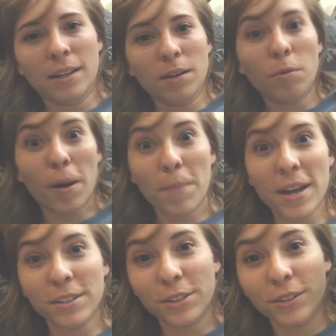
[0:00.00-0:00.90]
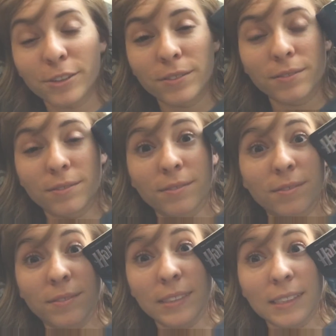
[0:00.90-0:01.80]
what I might do,
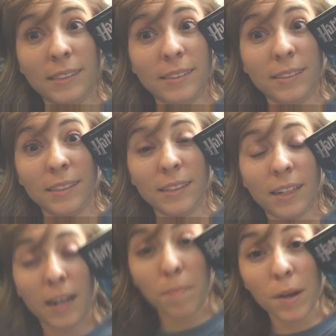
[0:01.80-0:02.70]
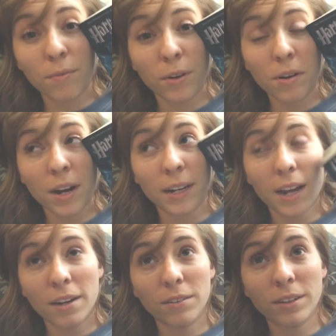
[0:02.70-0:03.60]
and I might regret it,
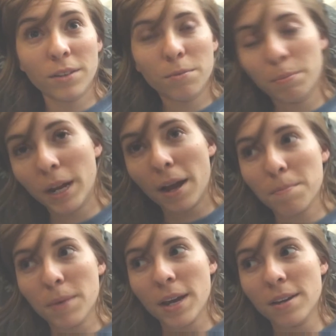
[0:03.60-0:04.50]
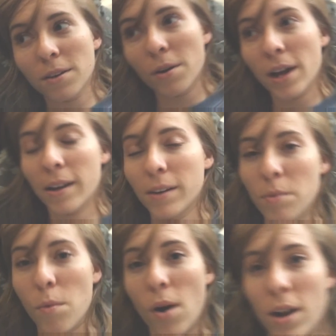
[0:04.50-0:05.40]
I don't know, but I might go ahead
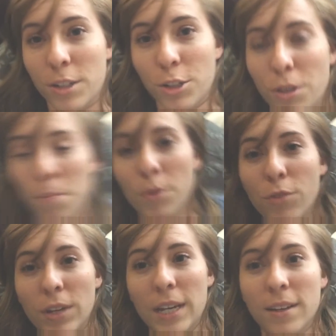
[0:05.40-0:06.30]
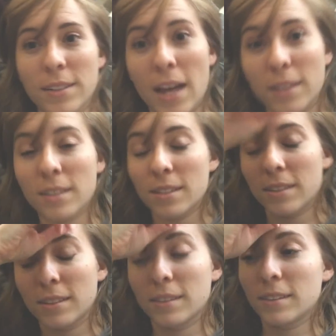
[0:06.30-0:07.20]
and watch the movie, because
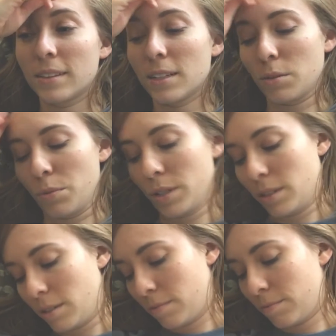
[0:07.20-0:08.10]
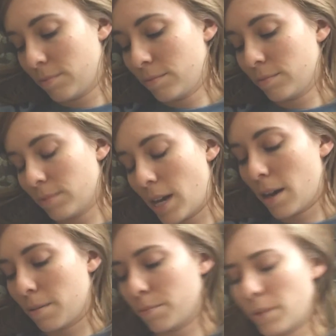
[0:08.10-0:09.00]
this was,
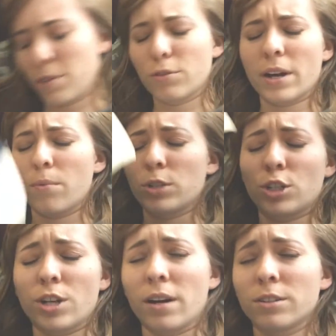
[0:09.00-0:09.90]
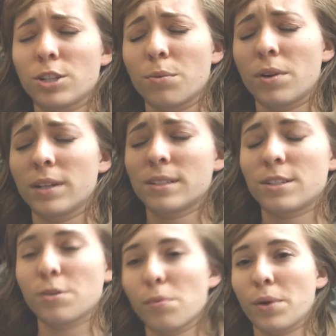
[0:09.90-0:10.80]
I forget which challenge it was,
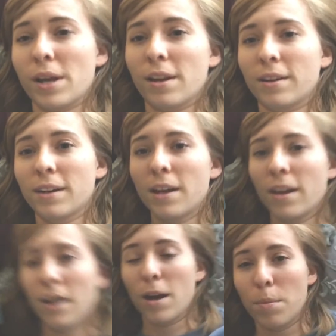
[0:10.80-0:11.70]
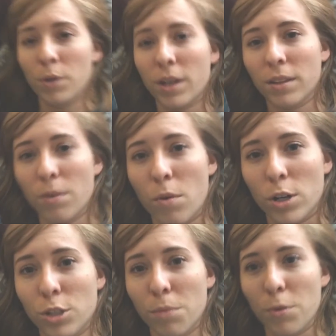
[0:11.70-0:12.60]
to read a book and then
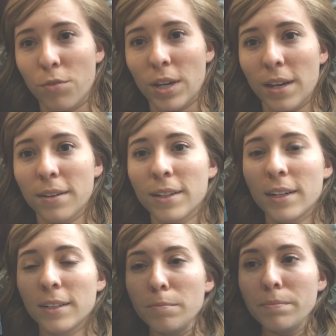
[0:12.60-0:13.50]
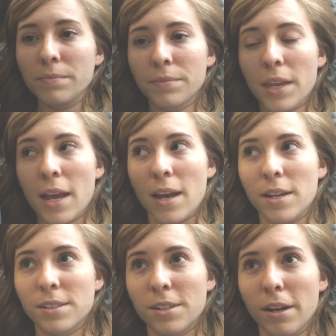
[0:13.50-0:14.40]
watch the movie,
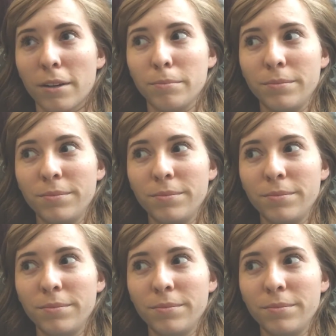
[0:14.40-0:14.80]
and I